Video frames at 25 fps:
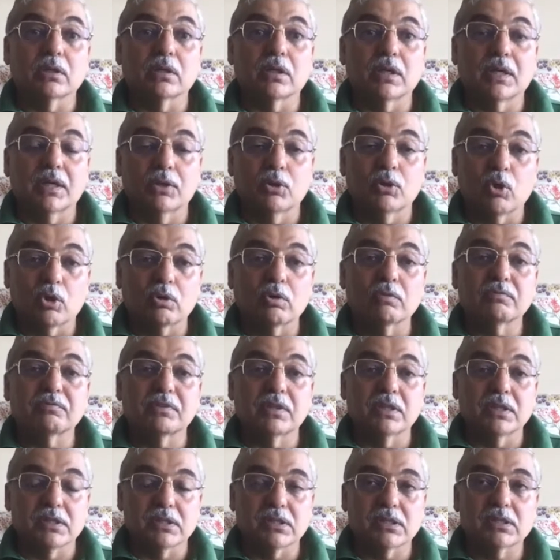In all of
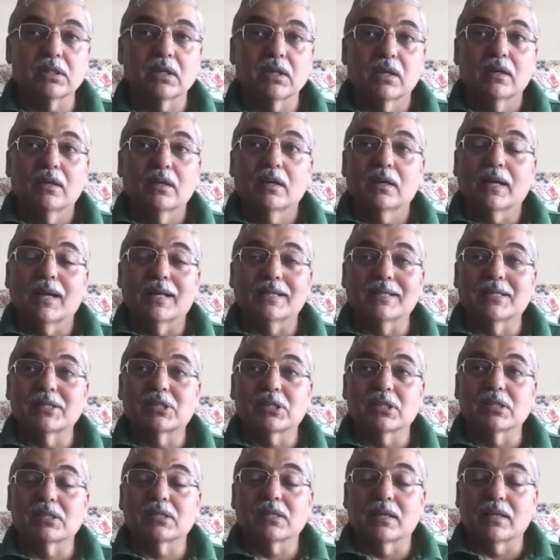this, and this
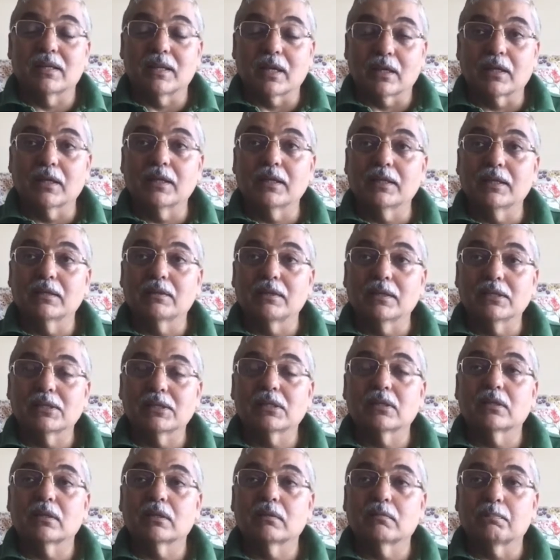is luckily the
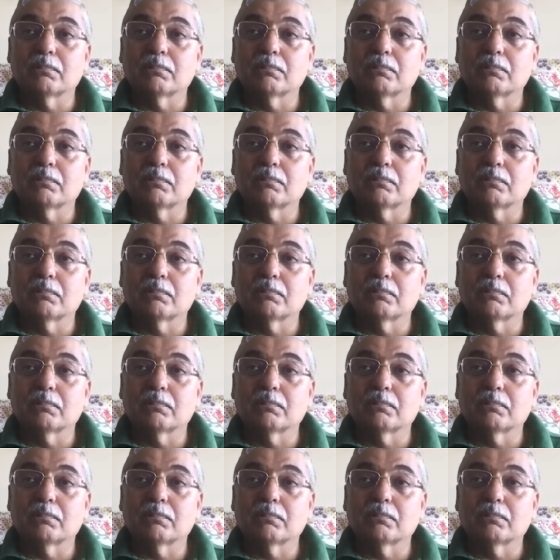reason,